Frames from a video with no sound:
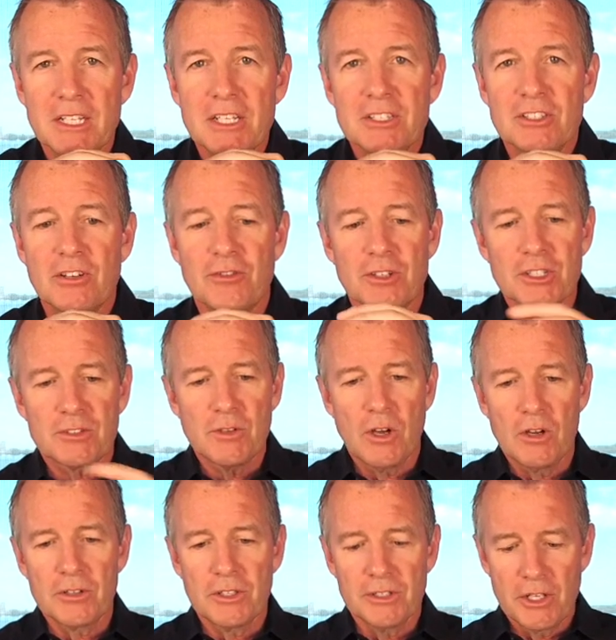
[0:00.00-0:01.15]
So first of
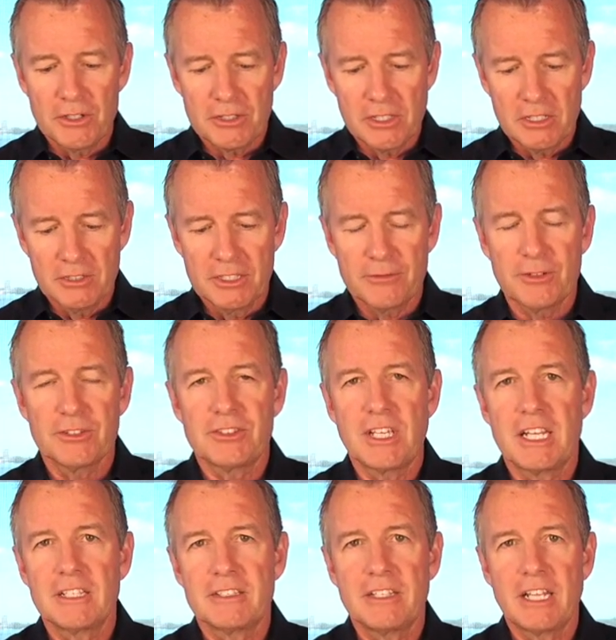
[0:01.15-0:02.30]
all, you'll notice a little different
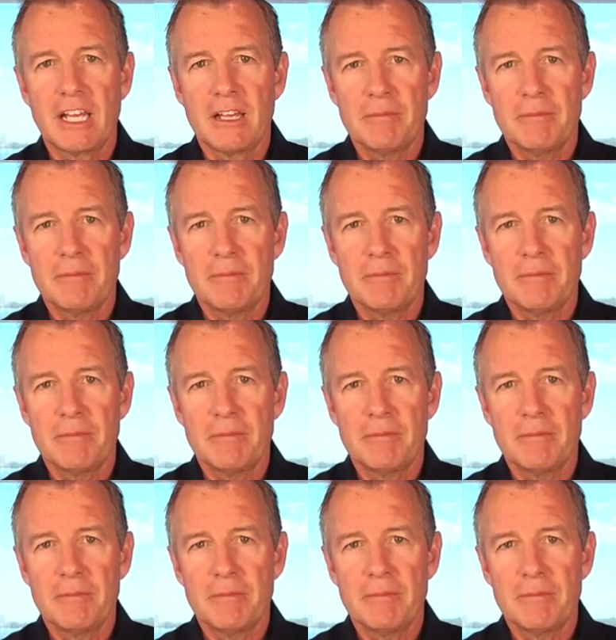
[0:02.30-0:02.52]
setting today.